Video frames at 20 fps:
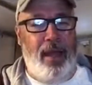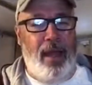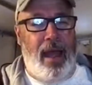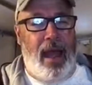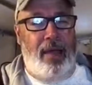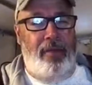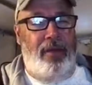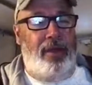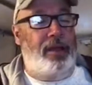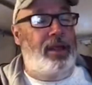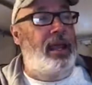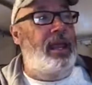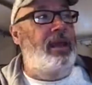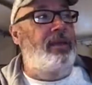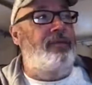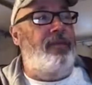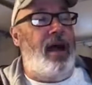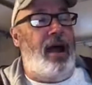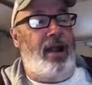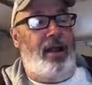and then he
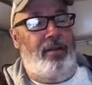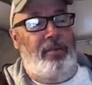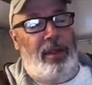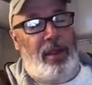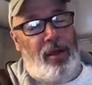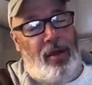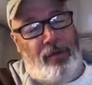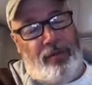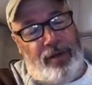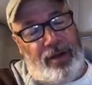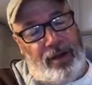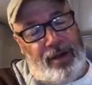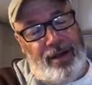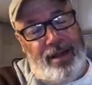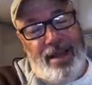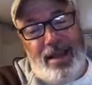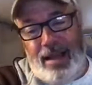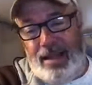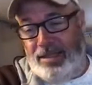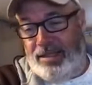invited me over
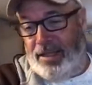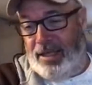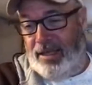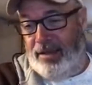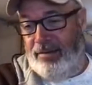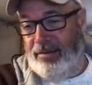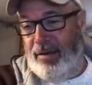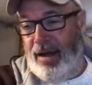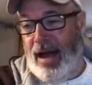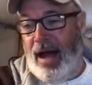to